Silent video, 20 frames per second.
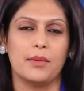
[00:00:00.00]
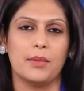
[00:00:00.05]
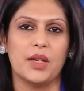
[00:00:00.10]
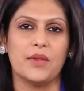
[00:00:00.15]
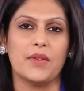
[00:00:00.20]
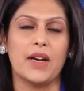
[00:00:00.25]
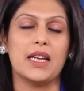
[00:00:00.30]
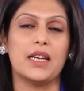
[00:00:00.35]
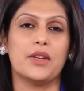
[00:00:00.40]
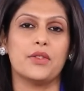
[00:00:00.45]

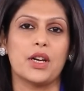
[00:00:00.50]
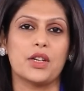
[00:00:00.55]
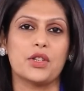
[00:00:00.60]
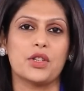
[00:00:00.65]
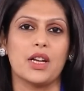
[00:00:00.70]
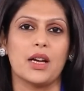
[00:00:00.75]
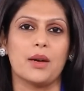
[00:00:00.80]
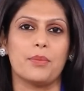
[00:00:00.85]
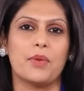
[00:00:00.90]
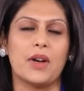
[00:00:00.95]
Meanwhile, in
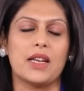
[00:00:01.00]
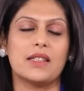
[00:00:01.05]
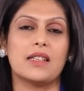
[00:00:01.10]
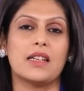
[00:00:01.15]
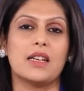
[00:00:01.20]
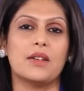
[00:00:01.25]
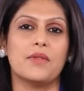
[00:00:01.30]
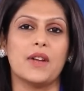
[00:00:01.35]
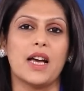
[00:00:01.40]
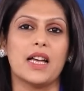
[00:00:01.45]
Russia,
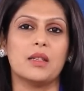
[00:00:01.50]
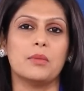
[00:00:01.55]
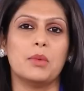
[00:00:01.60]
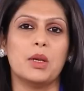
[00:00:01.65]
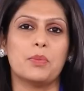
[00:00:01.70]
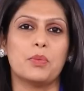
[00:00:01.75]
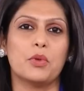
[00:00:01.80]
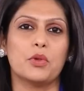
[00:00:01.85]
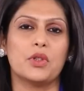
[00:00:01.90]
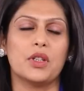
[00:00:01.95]
President
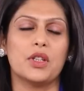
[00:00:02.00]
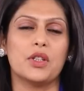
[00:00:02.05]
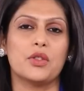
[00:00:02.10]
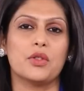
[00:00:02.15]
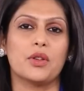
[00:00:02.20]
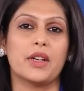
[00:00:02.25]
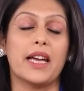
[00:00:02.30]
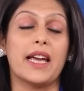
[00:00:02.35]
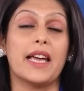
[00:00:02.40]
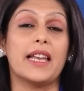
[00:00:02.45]
Vladimir Putin
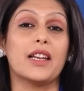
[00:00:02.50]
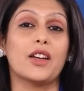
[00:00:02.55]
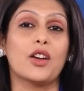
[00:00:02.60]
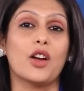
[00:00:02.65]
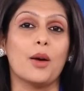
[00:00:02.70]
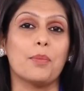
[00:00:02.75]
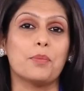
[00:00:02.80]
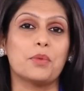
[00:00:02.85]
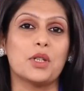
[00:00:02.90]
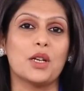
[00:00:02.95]
took a
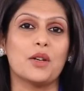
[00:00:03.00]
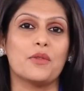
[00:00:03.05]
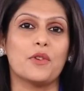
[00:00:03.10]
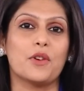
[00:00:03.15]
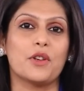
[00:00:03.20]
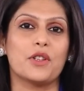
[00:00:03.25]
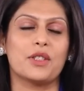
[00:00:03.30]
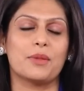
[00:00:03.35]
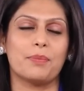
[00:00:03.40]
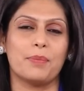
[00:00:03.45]
helicopter
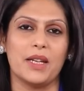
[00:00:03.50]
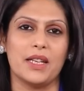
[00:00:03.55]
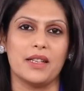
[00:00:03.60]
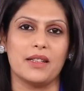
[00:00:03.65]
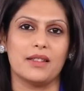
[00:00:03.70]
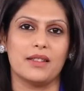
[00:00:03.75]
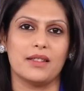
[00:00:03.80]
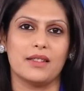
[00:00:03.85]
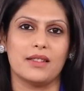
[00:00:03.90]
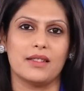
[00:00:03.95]
for a
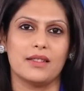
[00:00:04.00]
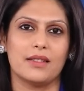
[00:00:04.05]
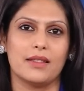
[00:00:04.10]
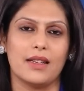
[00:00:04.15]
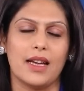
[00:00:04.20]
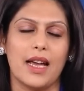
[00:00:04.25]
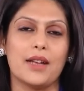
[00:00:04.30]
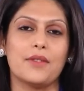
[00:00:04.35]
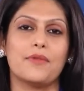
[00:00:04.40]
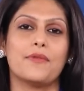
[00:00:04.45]
spin.
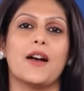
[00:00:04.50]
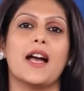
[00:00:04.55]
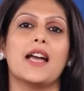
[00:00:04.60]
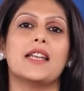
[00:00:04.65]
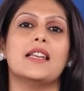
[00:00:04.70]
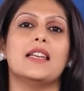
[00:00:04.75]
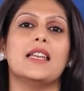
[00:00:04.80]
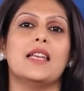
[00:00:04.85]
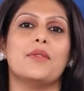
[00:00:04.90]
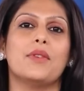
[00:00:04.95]
And
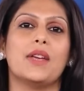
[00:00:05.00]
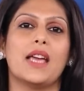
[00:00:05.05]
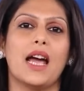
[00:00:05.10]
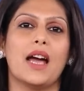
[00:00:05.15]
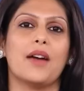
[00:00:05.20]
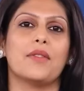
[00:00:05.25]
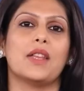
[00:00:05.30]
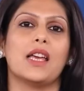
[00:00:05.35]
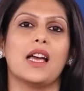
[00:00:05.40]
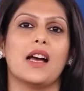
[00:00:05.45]
finally, we
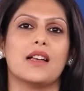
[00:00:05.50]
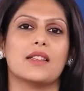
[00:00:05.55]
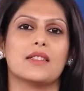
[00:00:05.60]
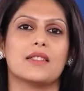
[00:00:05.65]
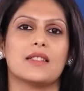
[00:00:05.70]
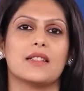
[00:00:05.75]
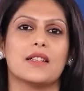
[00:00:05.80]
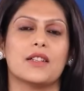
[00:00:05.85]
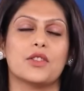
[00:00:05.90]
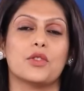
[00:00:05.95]
have the
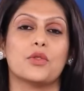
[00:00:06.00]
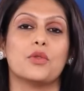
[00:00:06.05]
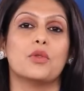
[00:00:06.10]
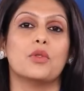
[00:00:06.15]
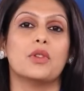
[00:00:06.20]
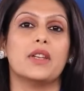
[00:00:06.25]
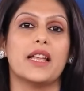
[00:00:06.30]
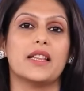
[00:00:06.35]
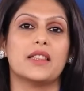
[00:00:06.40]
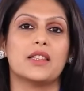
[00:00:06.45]
answer to who
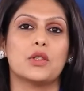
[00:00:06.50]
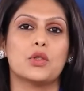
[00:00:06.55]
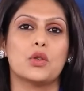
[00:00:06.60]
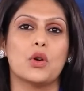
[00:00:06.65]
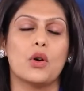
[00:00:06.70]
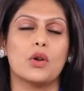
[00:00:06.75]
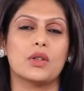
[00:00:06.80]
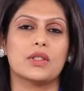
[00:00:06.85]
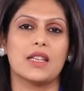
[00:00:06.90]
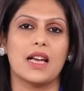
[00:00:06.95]
let the
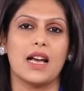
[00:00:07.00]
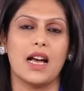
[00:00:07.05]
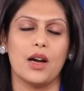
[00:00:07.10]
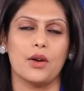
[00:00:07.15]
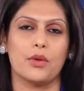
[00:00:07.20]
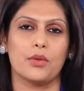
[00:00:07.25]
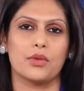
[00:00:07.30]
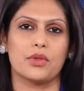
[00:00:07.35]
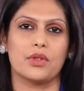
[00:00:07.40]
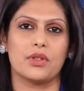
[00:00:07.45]
dogs
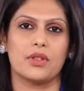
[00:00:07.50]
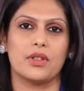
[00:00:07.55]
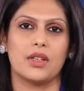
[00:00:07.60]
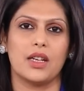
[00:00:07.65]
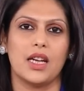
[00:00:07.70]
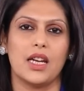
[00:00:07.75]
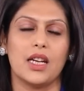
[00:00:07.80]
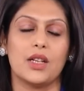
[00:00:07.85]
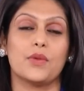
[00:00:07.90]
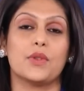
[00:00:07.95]
out.
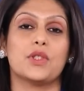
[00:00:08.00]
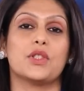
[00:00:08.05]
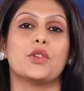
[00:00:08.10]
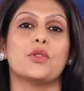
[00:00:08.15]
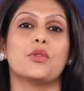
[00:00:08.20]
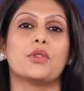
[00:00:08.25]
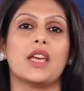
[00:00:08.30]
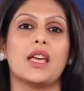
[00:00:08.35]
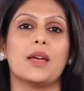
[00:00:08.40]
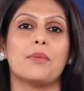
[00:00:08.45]
It was
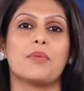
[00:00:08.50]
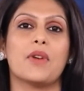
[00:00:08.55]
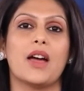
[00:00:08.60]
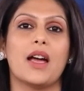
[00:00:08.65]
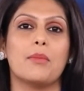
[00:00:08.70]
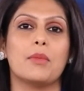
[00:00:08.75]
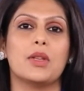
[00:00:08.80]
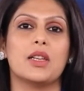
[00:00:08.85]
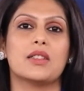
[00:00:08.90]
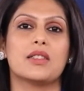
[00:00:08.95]
UK
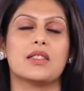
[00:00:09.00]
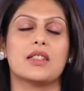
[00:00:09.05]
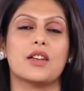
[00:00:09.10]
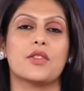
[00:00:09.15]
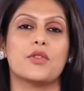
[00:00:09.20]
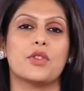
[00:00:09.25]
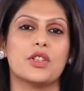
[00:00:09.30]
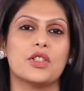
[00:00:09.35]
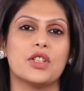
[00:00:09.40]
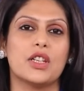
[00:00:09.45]
Prime Minister
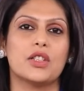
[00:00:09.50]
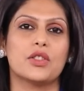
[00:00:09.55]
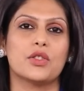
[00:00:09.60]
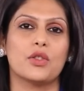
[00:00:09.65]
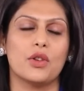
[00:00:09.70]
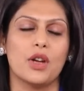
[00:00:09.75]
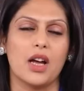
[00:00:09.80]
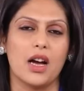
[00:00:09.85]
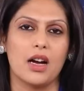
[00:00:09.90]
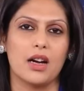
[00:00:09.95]
Rishi
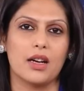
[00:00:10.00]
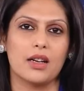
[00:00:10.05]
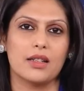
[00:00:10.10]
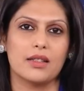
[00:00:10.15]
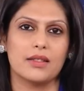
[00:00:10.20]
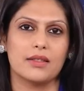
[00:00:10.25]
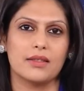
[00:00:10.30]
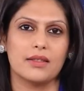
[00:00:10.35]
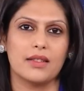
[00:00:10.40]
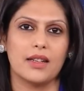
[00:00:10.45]
Sunak,
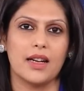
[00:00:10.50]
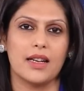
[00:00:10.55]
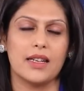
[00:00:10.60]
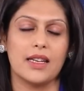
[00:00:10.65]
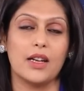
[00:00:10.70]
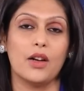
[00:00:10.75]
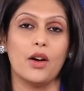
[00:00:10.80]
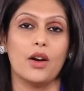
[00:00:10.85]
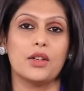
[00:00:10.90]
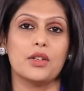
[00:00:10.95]
and
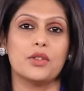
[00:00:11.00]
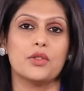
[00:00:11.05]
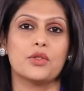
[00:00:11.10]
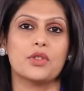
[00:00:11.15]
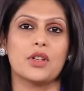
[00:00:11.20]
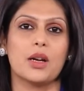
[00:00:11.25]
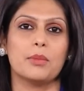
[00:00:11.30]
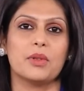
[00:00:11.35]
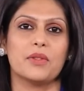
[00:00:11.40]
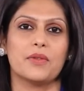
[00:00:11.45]
he got into
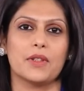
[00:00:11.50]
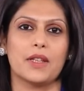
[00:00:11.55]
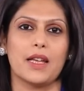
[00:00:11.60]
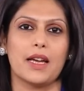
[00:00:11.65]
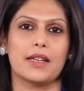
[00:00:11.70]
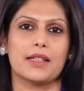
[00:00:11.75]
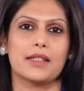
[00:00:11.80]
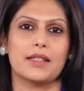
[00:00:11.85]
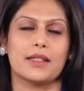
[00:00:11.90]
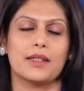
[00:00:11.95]
trouble for
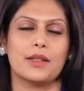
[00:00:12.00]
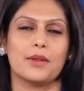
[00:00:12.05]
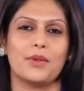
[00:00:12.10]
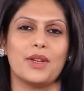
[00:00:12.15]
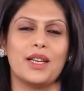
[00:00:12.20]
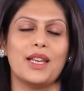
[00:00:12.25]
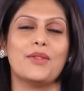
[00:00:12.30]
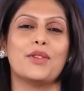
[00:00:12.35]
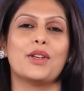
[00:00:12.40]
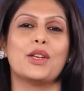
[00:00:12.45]
that. We're
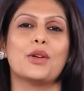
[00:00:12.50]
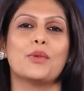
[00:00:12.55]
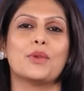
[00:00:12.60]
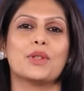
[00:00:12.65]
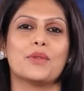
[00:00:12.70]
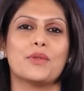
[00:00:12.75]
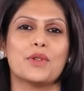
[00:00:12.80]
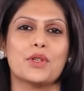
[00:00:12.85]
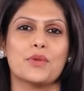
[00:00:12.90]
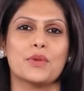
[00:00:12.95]
leaving you with
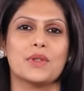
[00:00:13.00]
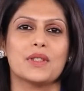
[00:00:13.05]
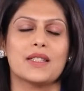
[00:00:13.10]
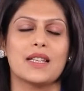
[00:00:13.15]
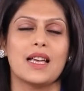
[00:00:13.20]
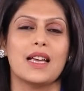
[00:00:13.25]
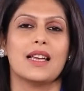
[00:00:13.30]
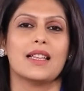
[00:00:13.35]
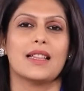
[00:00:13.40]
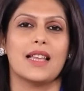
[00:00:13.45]
the visuals.
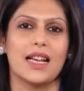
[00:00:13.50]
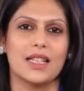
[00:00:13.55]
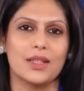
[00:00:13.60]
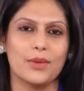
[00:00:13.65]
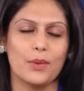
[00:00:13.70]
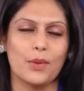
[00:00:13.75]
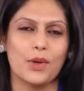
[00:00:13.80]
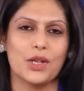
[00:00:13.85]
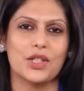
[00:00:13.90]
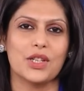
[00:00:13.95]
Thanks
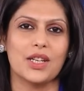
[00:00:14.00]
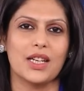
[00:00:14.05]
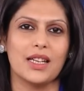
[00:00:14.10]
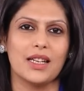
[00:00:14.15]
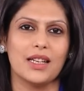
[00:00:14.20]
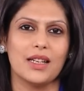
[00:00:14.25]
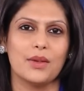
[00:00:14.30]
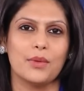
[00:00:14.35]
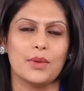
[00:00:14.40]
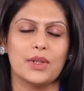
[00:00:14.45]
for watching.
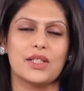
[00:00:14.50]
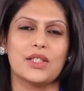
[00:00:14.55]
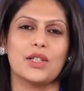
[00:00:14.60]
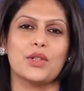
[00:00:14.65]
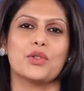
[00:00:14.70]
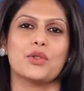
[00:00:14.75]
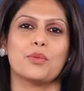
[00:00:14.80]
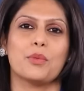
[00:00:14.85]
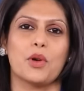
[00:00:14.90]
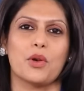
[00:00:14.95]
We'll see you
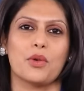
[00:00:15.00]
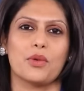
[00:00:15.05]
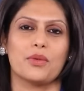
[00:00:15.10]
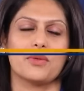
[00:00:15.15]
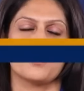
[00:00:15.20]
tomorrow.